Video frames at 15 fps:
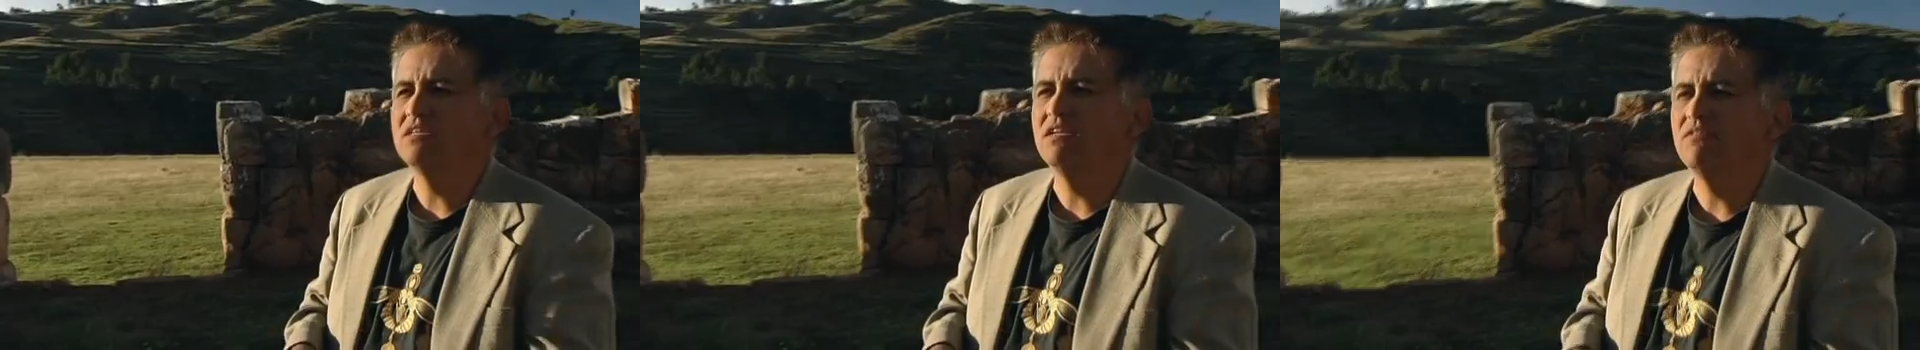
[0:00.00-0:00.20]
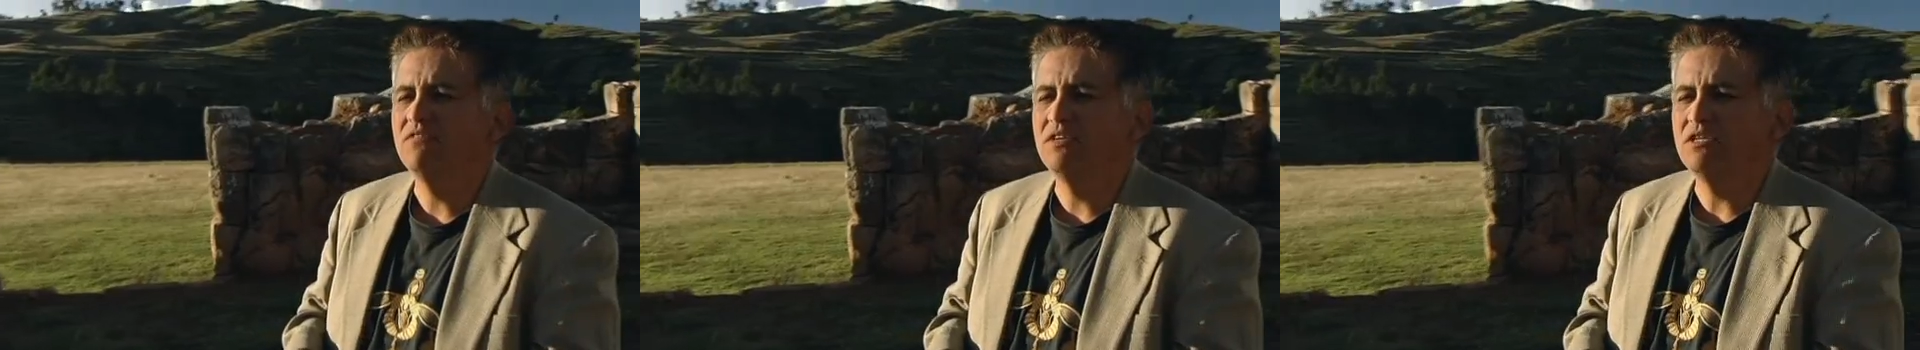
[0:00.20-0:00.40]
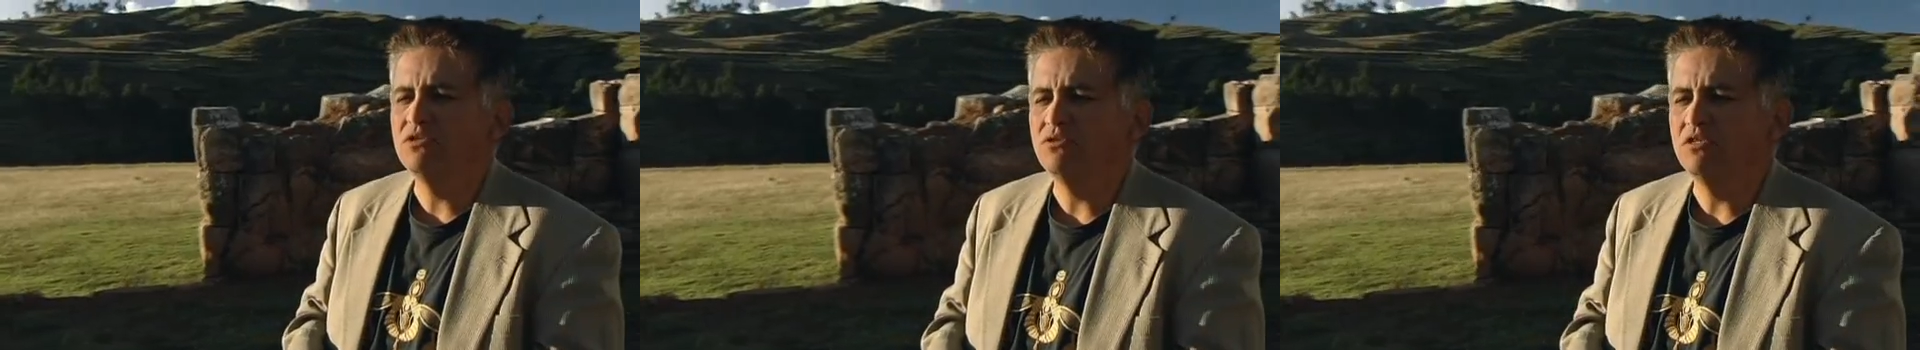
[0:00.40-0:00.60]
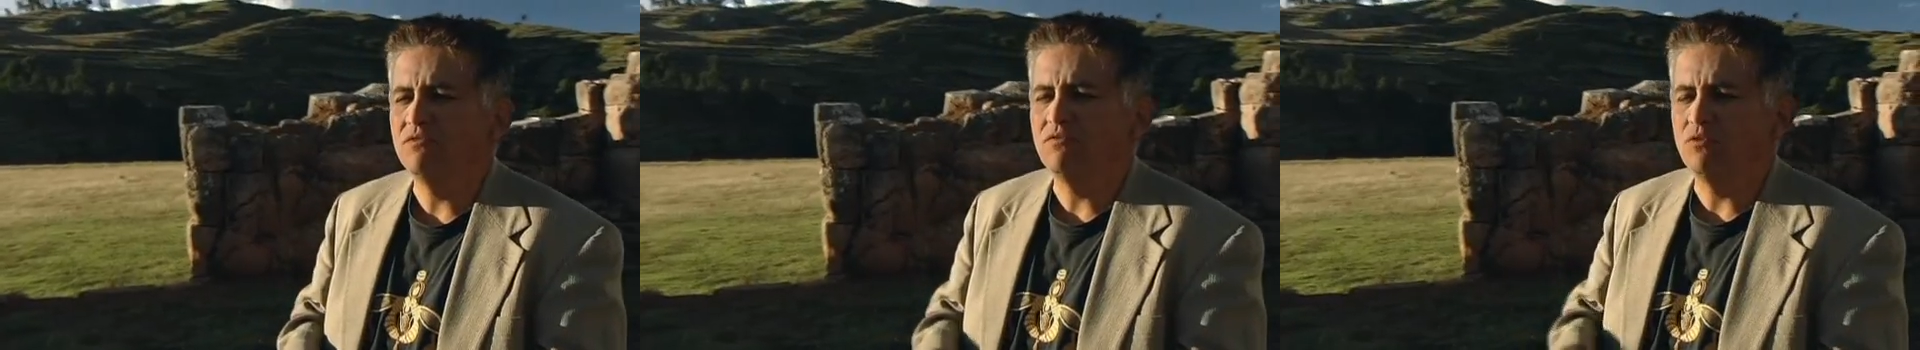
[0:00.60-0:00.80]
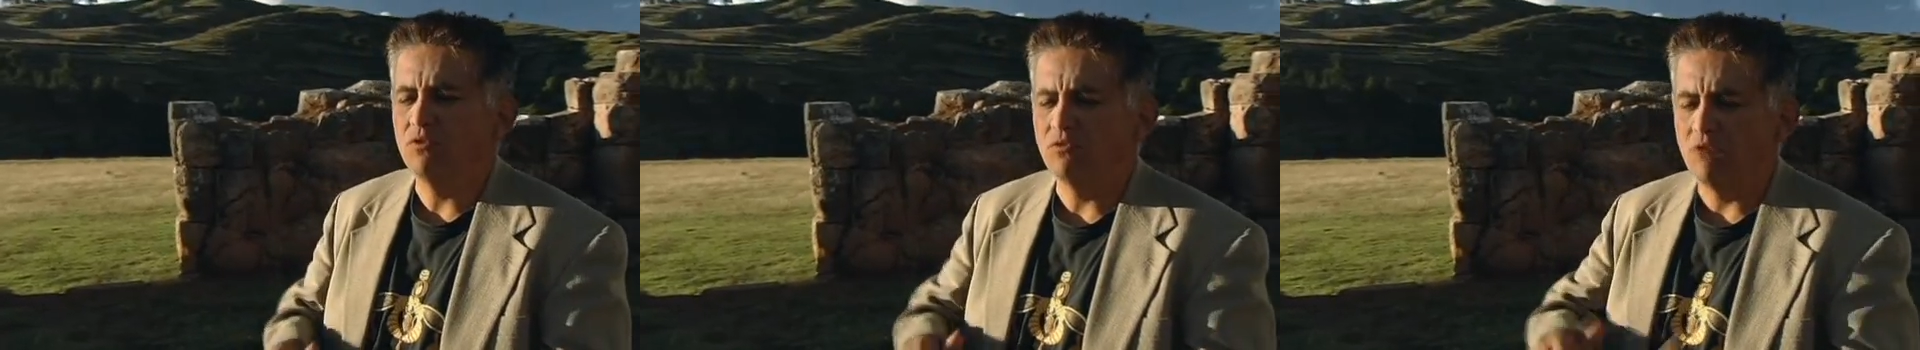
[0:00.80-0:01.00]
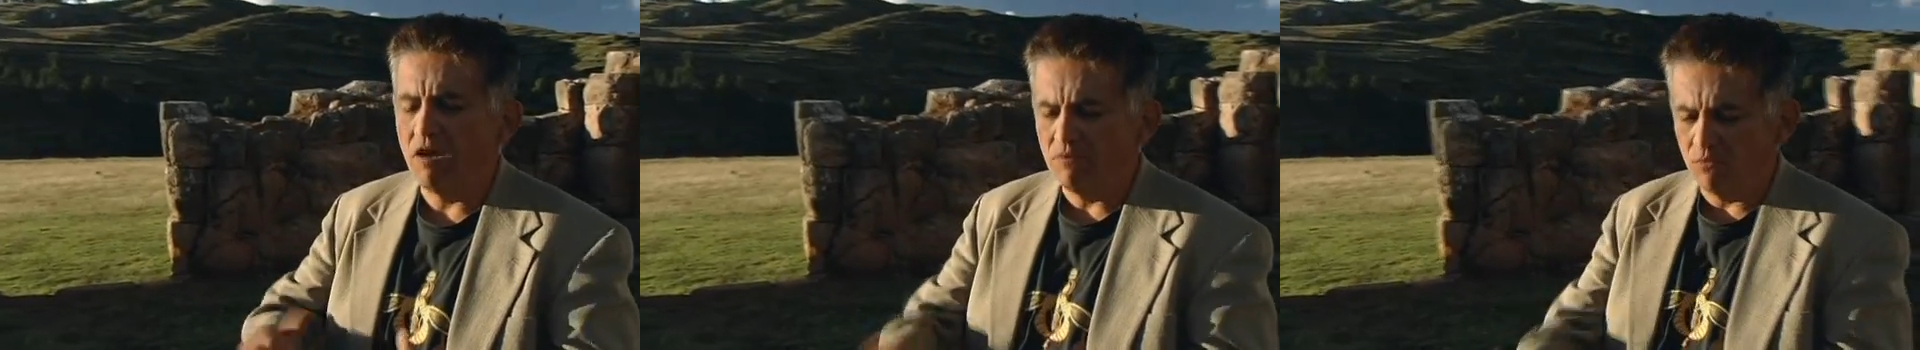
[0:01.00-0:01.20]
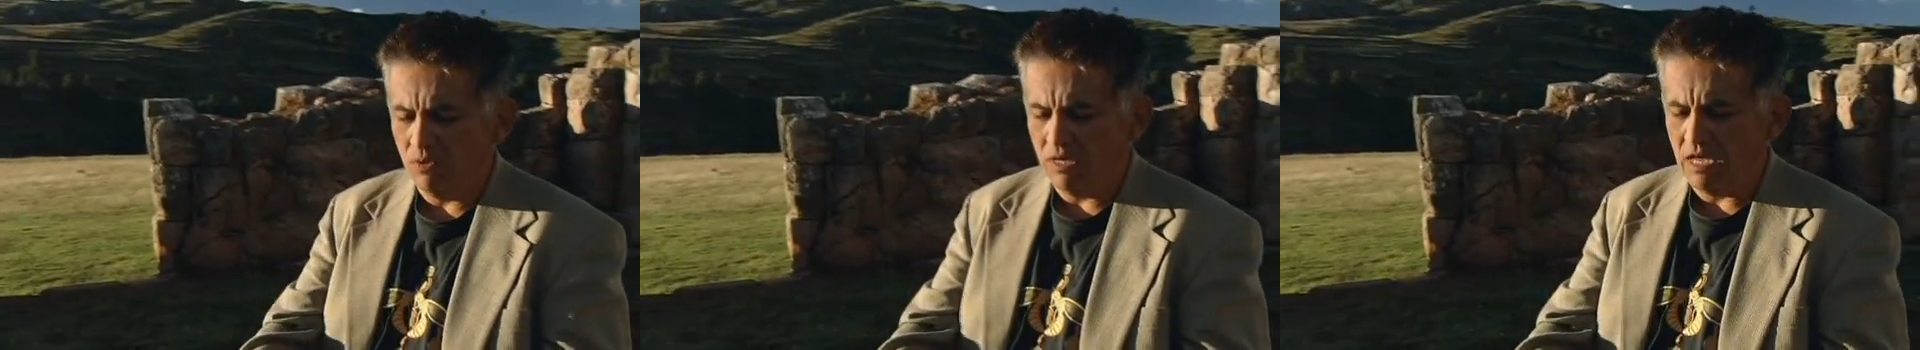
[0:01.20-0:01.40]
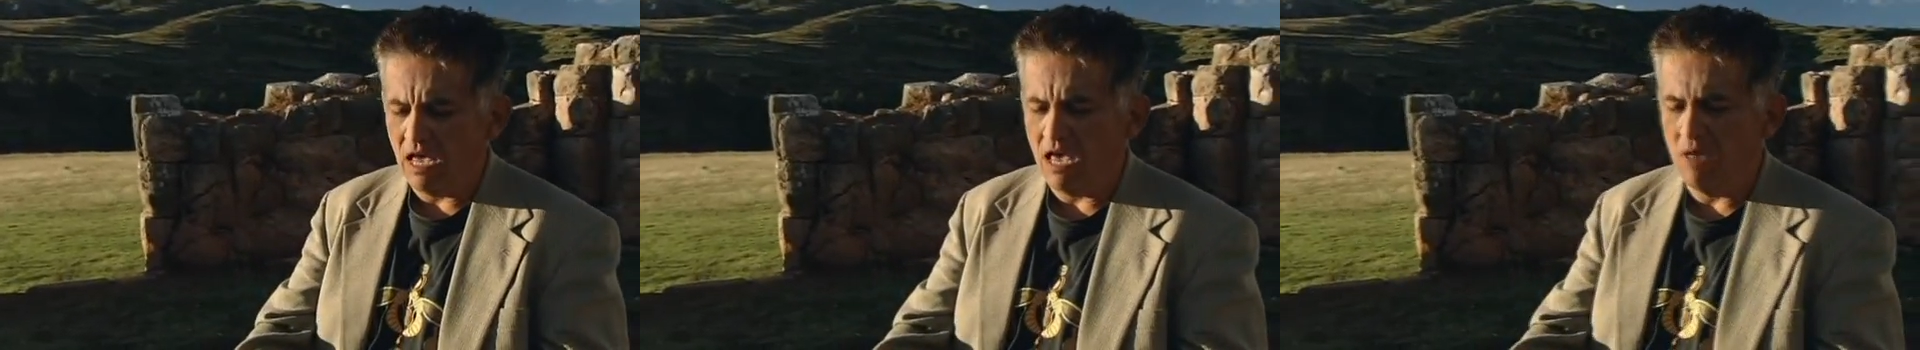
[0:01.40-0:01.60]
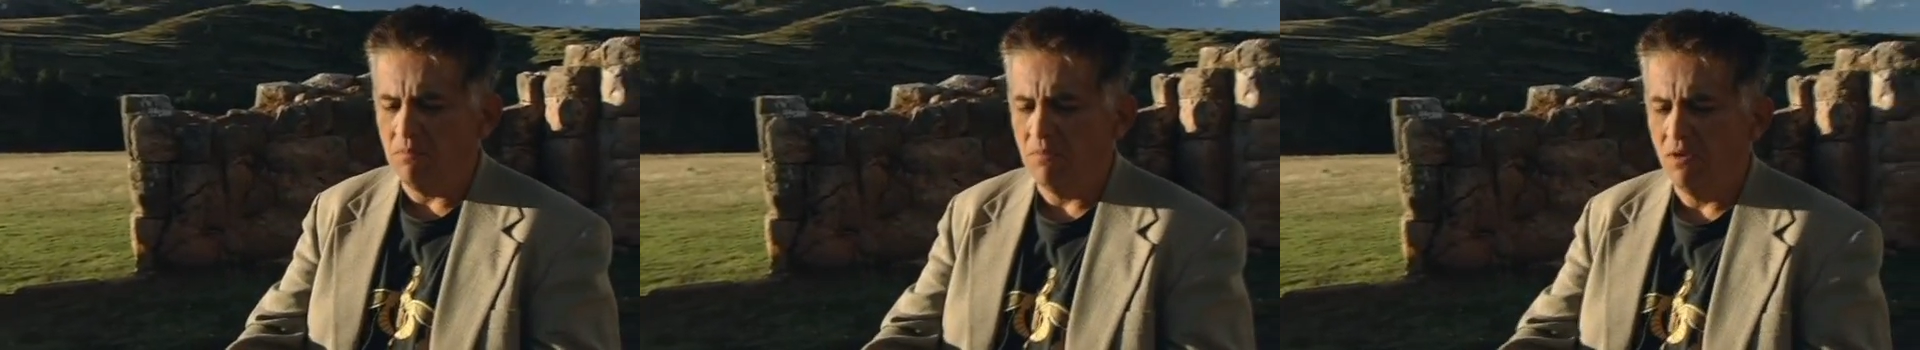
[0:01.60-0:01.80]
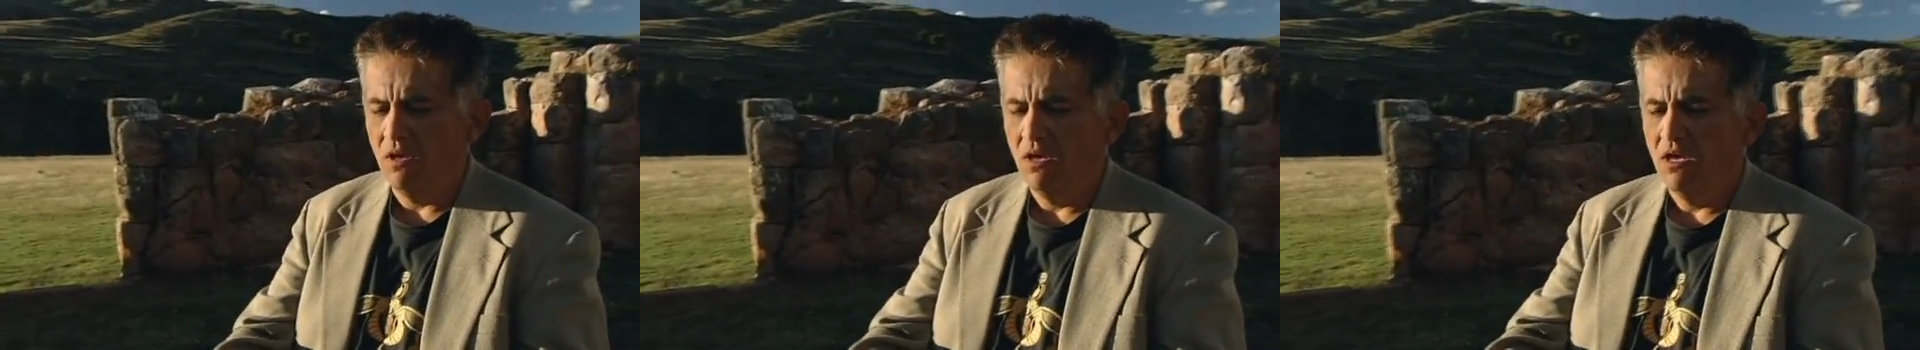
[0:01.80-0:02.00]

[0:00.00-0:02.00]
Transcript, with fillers: salvation if you arrive to a camp